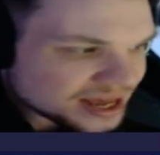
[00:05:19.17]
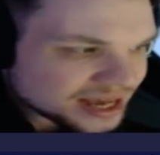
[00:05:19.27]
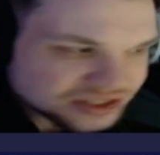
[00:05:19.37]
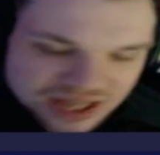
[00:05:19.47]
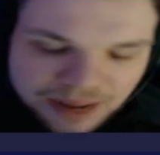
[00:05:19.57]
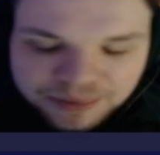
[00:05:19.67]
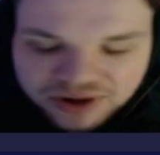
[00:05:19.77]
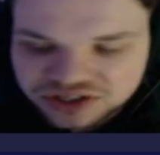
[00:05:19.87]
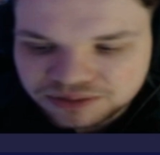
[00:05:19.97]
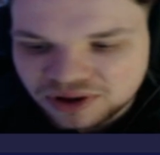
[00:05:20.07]
just that
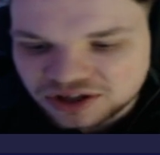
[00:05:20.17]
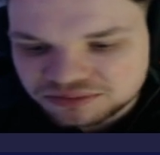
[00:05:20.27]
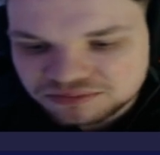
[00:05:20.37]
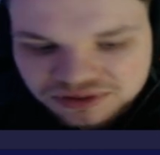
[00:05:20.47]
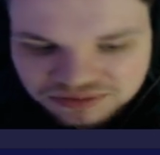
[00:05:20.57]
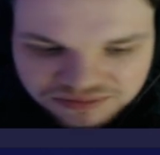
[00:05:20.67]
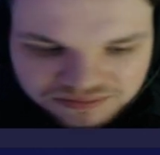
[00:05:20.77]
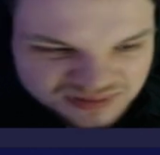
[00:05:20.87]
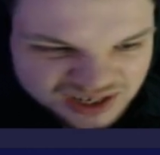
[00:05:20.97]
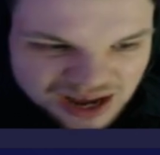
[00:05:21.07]
box to box.
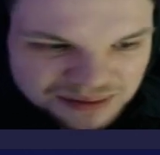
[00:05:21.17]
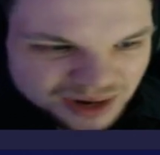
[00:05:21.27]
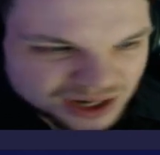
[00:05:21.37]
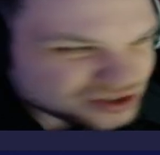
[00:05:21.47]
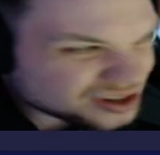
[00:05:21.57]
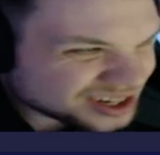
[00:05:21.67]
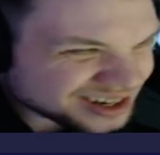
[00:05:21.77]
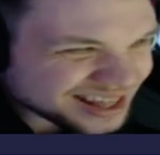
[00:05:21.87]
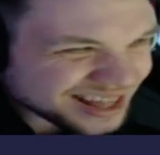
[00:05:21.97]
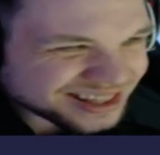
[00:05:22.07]
You know, maestro, you
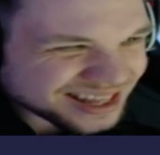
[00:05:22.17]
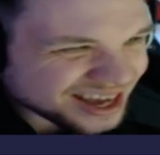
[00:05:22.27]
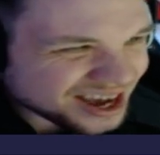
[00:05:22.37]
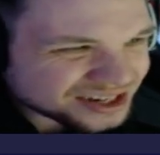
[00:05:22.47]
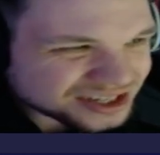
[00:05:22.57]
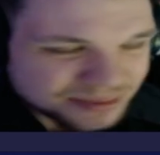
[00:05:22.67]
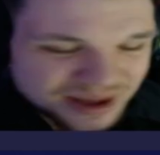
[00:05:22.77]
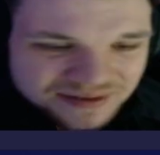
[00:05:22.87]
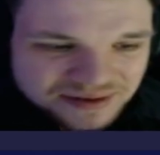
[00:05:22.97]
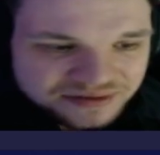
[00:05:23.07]
know, that guy does a bit
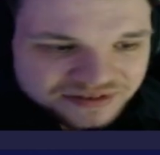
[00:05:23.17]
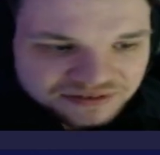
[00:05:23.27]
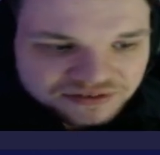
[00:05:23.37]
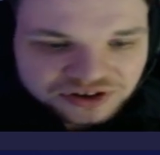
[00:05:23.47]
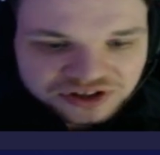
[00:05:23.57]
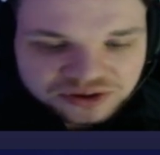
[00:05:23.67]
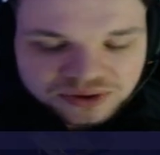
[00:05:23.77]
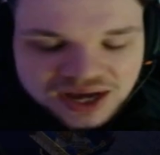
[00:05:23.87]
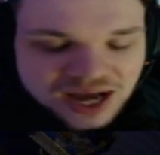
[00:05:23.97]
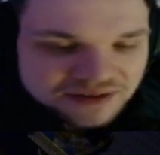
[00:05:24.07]
of everything for you.
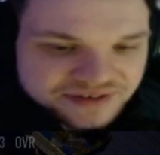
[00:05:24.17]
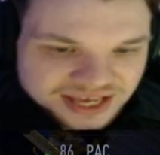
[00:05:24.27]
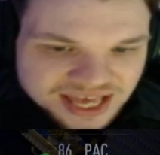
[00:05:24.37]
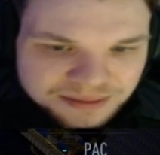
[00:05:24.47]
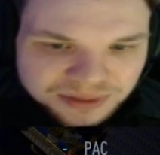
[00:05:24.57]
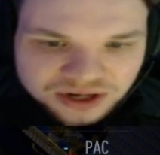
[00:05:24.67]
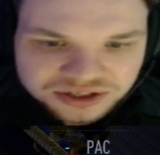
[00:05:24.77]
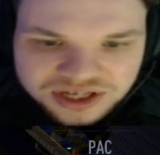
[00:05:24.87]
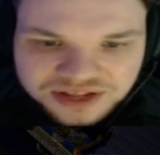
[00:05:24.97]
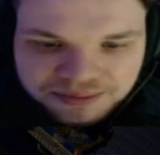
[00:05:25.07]
I think him
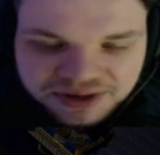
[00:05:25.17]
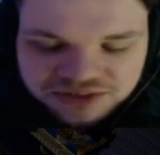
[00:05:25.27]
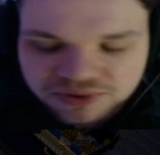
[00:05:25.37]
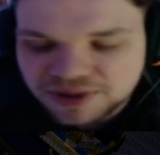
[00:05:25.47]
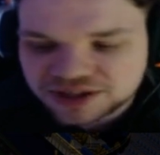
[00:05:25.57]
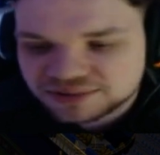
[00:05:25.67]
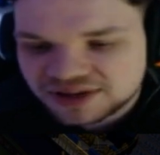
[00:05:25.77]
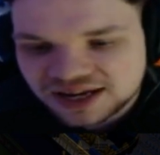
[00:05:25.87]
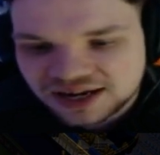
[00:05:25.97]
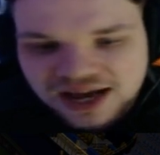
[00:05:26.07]
alongside the person we're about to put
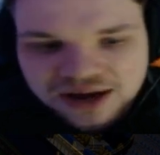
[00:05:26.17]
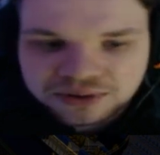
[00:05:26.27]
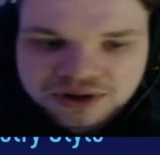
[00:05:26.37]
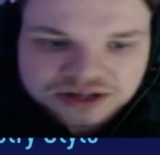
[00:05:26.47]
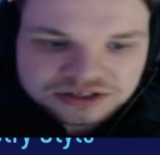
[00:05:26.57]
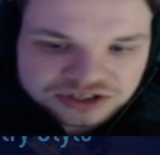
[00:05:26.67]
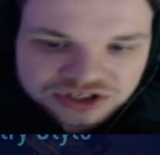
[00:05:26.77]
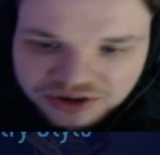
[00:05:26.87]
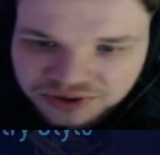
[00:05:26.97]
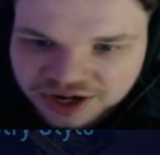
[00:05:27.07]
in now,
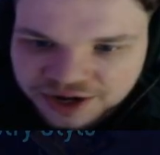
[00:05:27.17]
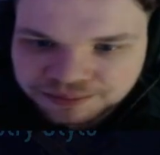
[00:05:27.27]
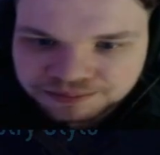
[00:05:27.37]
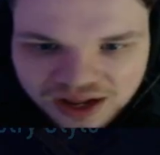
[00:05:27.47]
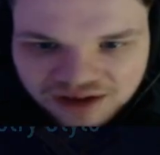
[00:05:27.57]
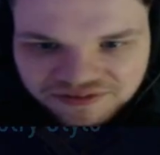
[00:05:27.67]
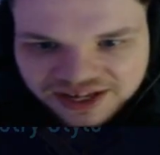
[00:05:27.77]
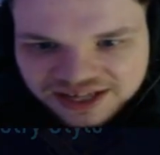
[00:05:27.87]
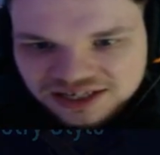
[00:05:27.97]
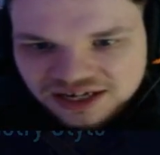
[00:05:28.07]
Sissoko, I think
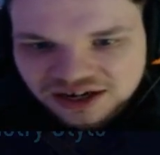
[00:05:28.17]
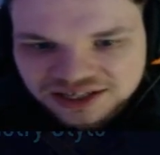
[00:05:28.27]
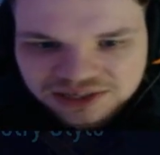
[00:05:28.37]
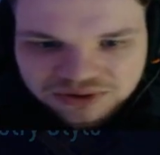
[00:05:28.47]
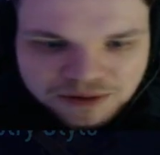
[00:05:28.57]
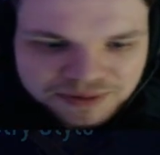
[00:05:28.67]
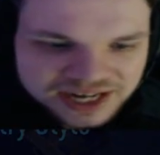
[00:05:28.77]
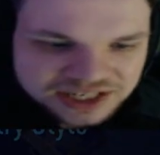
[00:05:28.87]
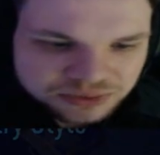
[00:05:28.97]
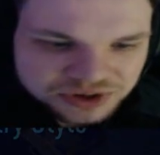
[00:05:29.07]
it's a nice little
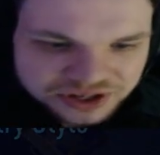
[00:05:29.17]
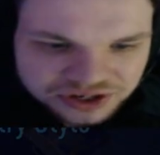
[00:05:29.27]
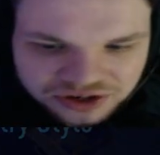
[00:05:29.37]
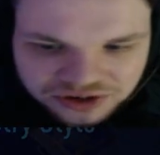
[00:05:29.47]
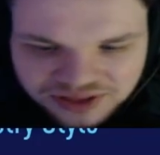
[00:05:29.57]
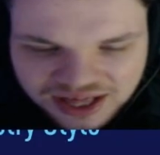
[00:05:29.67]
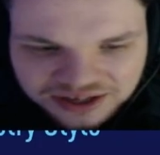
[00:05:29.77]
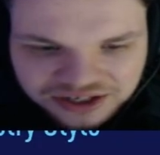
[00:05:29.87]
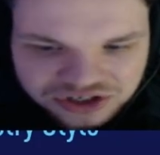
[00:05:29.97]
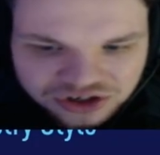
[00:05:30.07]
combination of what you can do there,
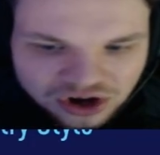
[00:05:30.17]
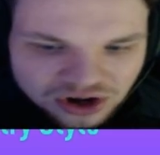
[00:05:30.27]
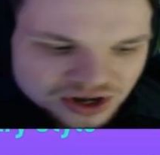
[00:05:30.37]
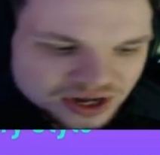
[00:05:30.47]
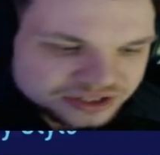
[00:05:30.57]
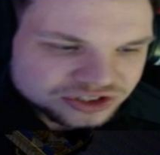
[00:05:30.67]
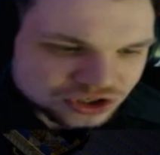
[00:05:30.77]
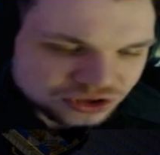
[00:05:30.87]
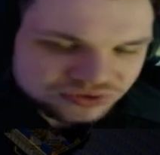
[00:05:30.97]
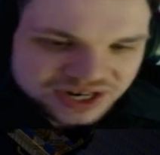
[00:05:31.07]
because you've got
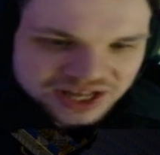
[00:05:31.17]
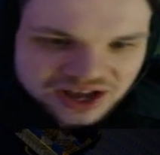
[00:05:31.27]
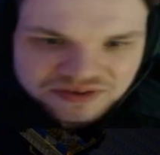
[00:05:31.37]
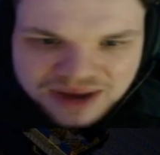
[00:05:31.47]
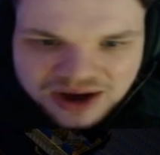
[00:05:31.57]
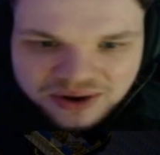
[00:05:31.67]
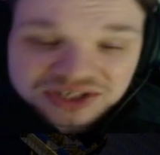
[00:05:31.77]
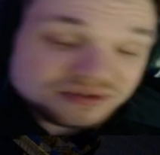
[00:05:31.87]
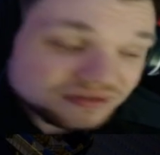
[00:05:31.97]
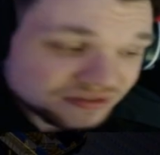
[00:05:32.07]
two really overpowered,
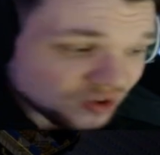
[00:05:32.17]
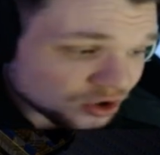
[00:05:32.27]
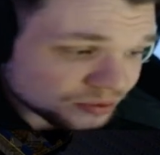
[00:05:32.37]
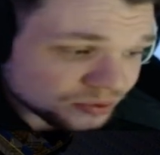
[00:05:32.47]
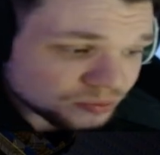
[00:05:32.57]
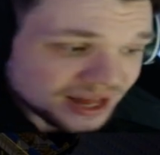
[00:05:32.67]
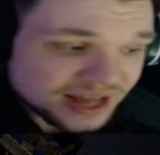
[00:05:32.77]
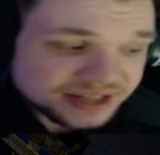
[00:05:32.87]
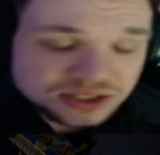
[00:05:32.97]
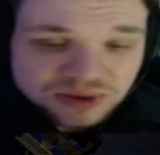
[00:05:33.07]
affordable
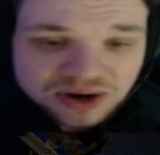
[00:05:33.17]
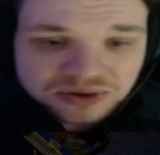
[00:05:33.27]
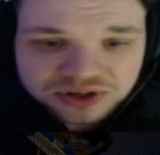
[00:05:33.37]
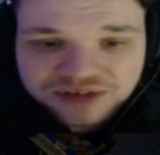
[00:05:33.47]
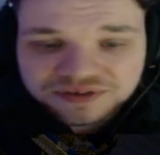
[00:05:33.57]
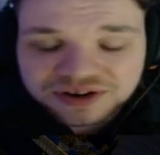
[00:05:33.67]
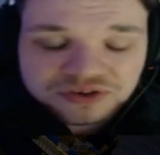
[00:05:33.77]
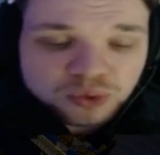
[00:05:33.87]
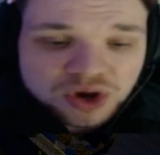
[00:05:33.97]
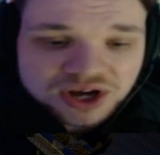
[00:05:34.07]
players as well. So even if
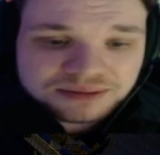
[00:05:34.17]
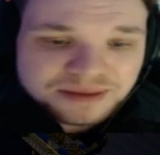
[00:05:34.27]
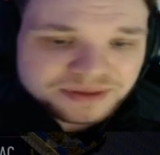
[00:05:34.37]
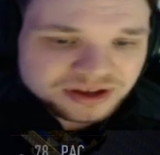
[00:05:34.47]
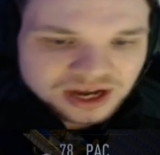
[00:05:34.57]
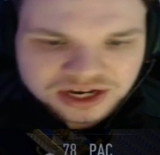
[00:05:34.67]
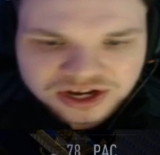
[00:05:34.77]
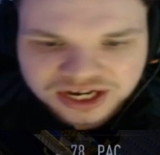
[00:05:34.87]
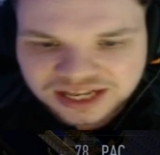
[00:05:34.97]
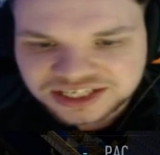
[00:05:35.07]
you work it, maybe you're like
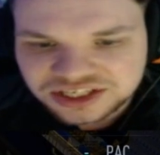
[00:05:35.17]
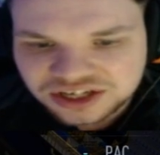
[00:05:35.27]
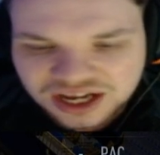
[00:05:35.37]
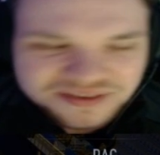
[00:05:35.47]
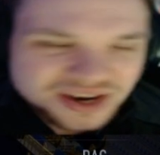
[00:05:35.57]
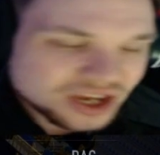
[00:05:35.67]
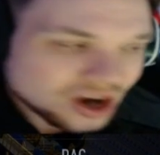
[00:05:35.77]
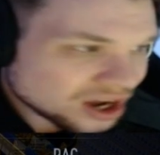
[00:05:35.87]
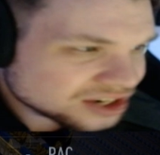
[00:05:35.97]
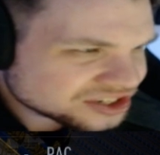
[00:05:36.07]
looking at this and you're like, I've only
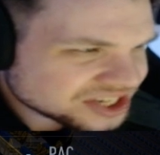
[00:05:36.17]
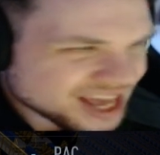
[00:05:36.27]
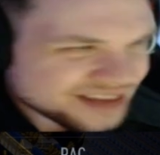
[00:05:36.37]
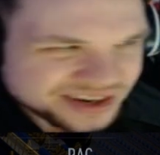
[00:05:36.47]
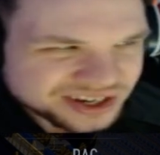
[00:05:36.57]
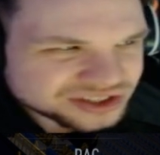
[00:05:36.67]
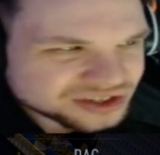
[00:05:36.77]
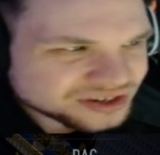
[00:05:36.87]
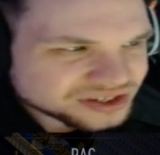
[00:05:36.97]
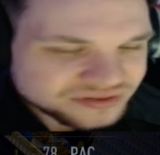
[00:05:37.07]
got 100k, I've only got
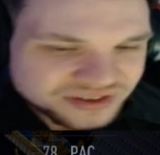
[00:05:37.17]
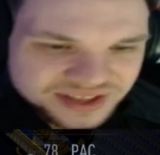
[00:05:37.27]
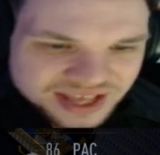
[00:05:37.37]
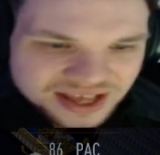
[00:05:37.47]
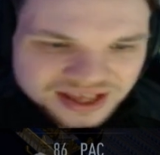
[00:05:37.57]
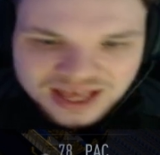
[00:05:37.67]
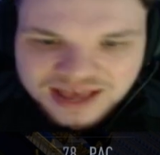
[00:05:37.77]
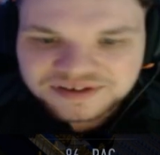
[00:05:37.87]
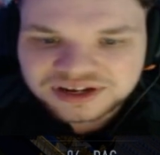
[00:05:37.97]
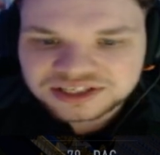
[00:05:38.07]
250k. If
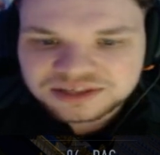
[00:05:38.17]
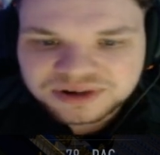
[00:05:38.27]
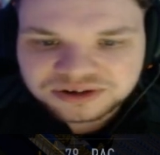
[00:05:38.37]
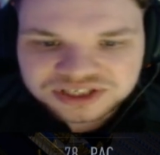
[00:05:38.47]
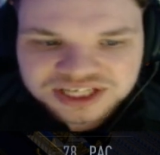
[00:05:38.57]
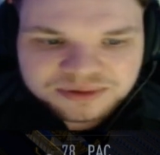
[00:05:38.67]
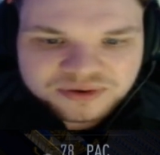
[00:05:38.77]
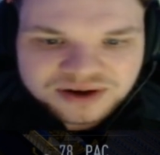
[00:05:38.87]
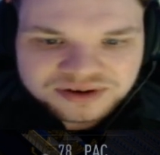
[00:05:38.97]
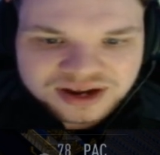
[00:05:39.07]
you look to build a team
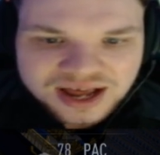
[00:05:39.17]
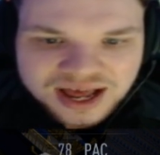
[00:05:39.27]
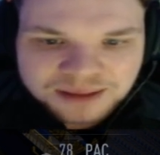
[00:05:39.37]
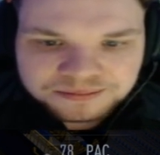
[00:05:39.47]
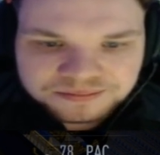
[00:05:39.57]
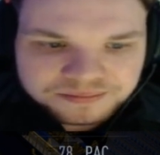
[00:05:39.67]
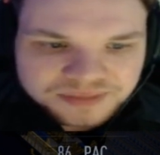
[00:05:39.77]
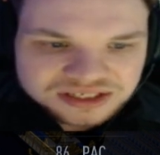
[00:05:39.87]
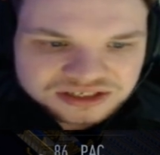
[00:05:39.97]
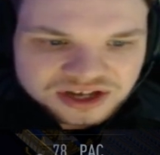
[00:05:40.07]
around
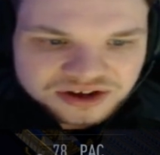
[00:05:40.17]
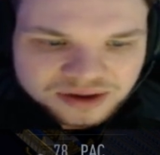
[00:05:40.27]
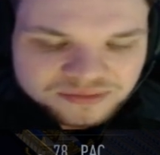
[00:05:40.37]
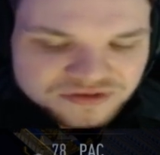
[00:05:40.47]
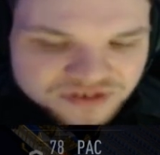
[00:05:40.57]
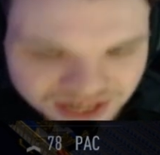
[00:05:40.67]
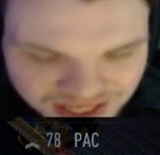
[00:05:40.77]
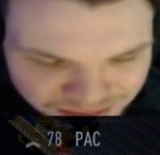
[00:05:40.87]
Sissoko and Valverde in your